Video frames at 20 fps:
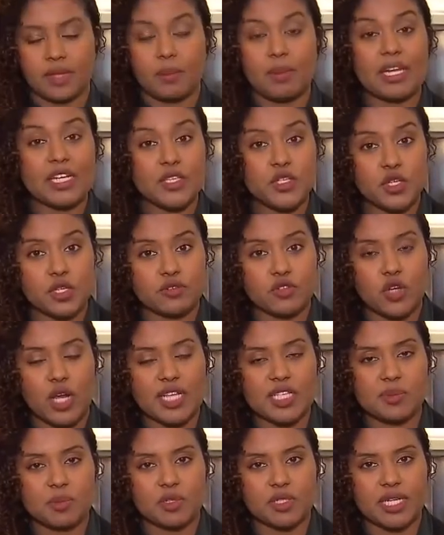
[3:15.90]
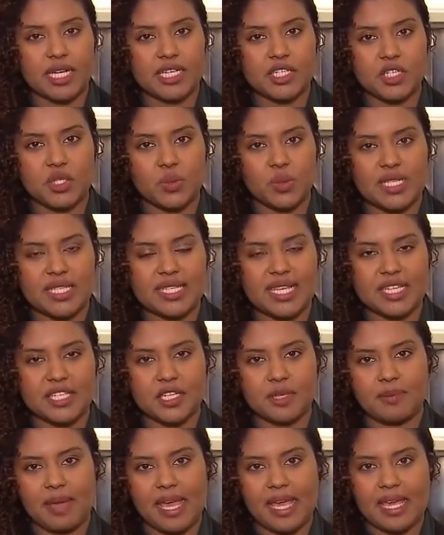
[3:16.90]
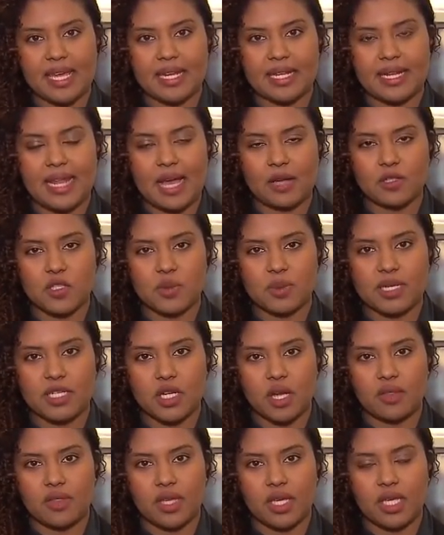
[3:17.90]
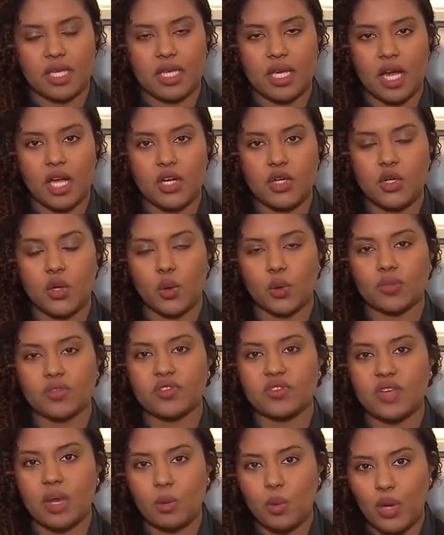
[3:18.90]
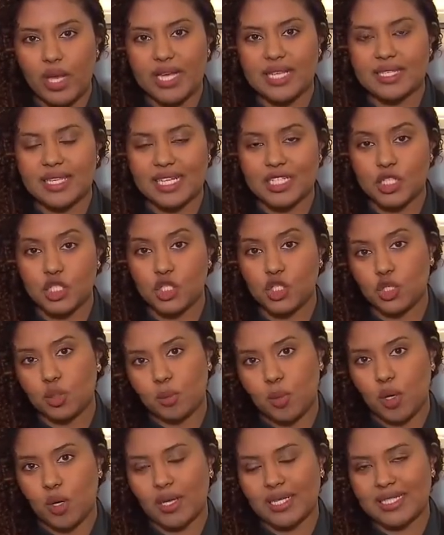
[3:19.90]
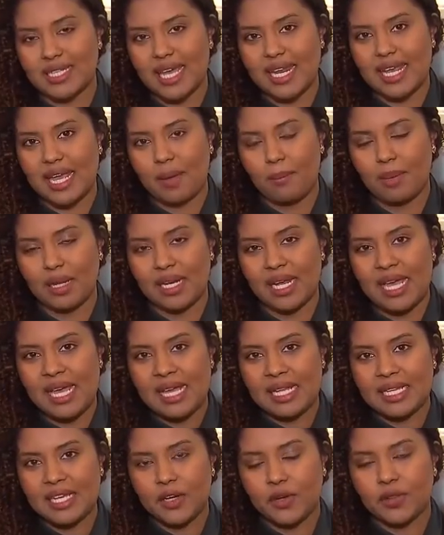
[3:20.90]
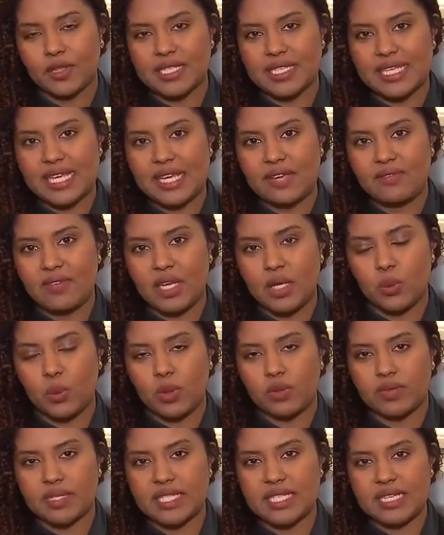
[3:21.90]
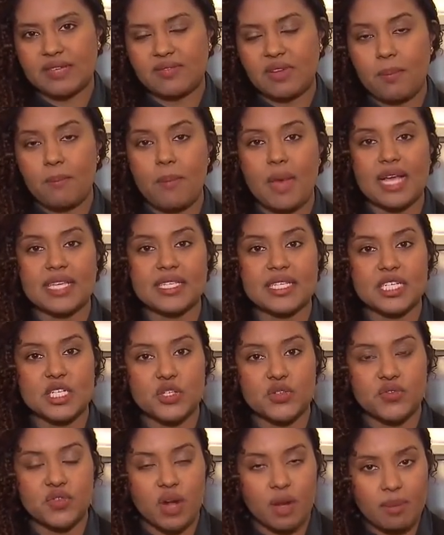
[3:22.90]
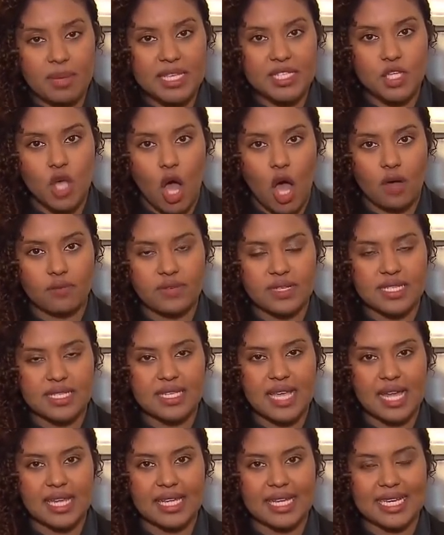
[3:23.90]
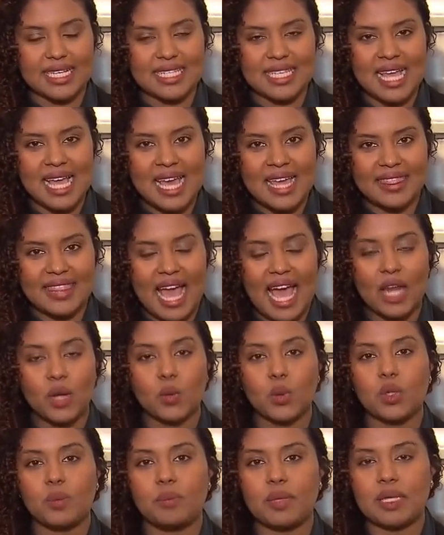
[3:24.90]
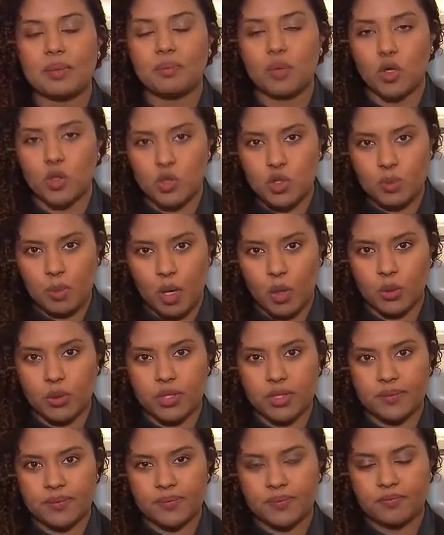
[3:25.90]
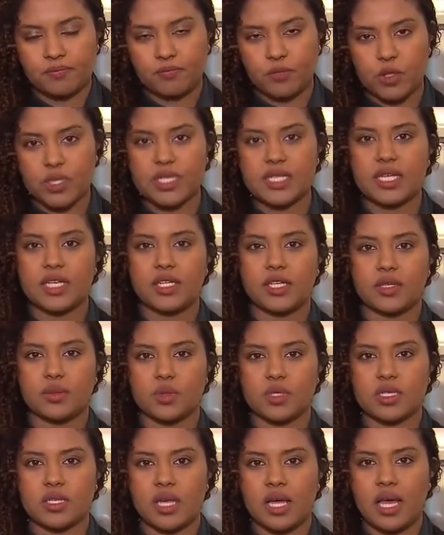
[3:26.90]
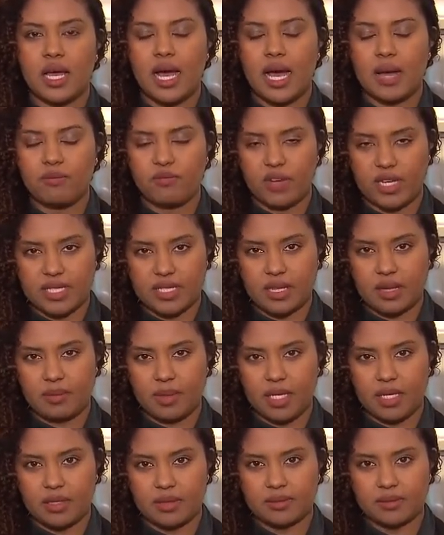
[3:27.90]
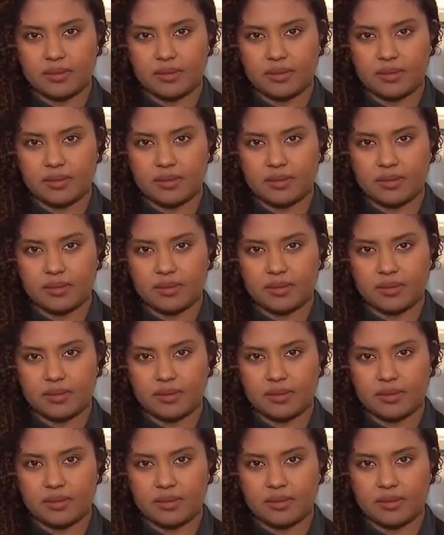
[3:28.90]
Minister of Transportation was set to make an announcement on the Yonge North subway extension tomorrow at 10 a.m., but later this evening we received a message from his office telling us that would be postponed. For City News, I'm Faiza Amin.